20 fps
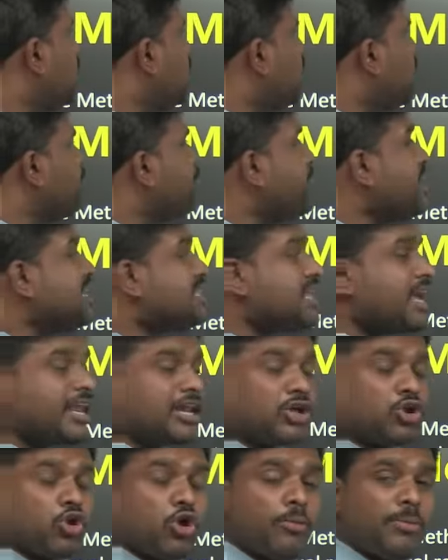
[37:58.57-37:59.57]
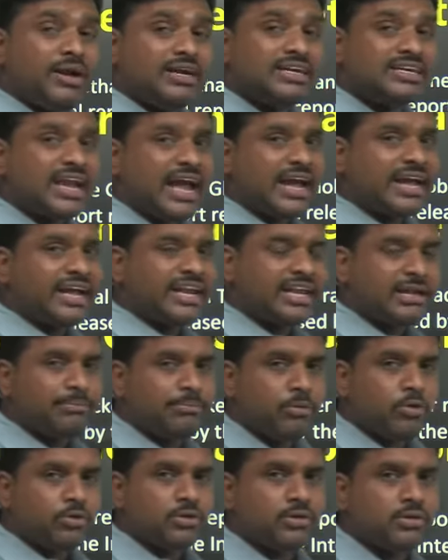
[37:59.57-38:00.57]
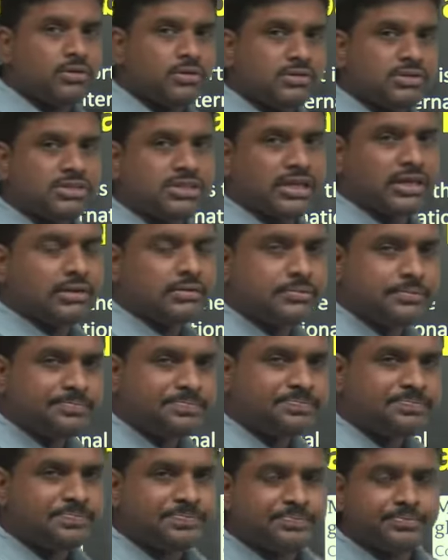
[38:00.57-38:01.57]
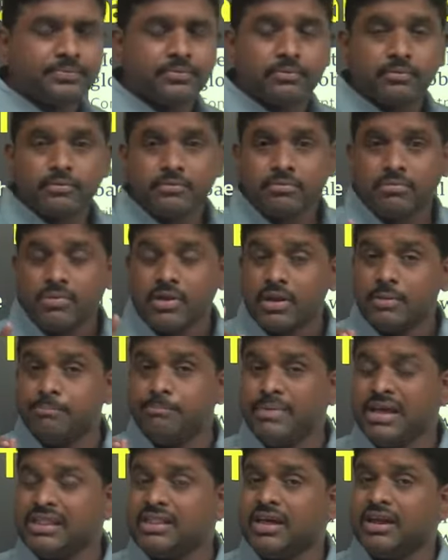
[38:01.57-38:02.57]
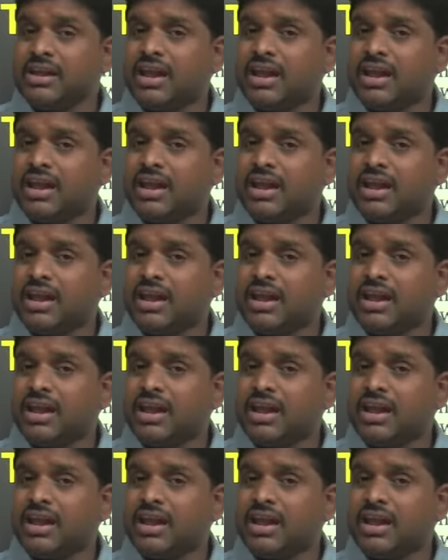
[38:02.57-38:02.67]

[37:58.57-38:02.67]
Methane Global Tracker Report. See, methane